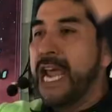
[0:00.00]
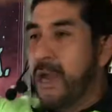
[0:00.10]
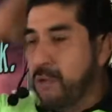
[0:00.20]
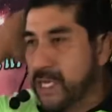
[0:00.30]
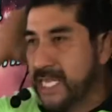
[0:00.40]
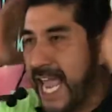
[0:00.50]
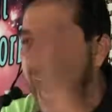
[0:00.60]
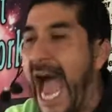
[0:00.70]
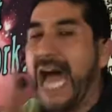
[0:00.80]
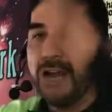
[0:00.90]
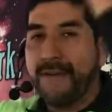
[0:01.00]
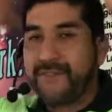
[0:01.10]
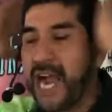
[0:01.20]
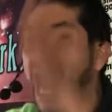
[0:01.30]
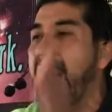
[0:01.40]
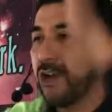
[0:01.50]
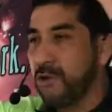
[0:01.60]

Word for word: It was the hand of God